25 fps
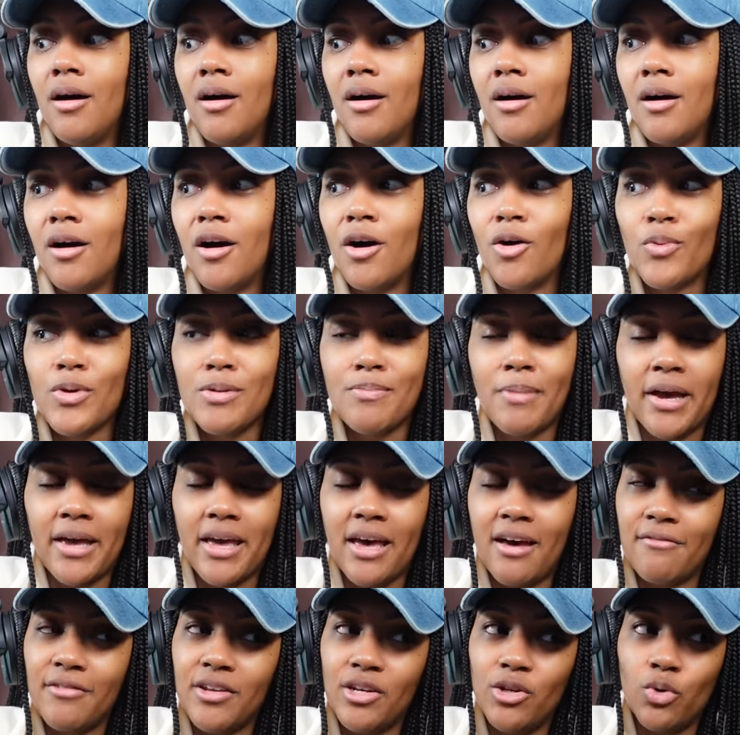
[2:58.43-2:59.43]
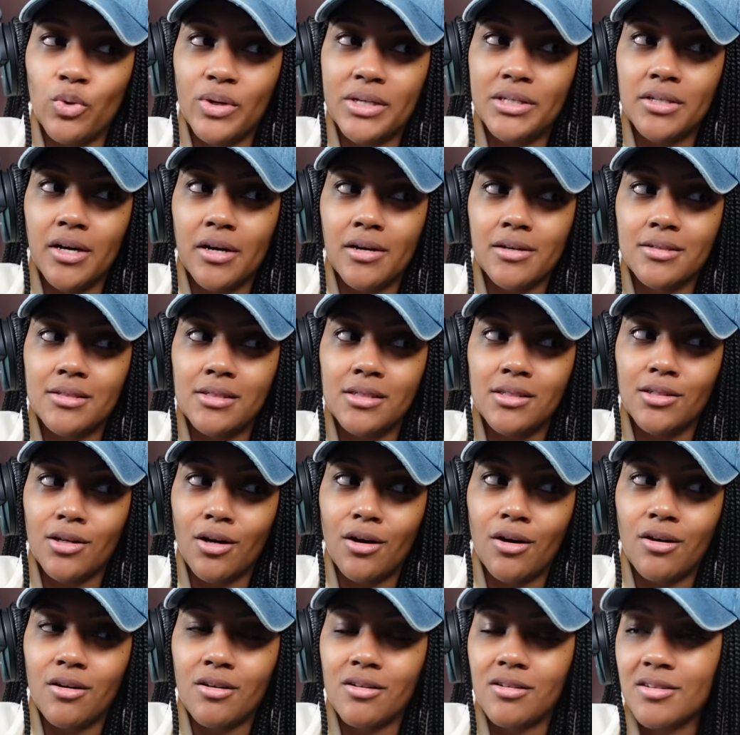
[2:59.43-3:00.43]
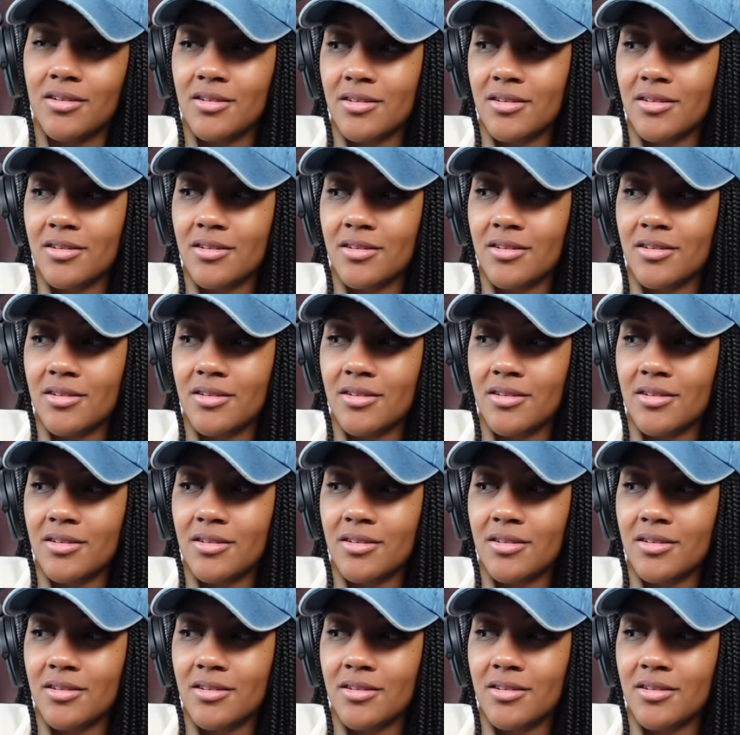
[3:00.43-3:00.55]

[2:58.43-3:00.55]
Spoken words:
Oh, we might have a new inductee, y'all.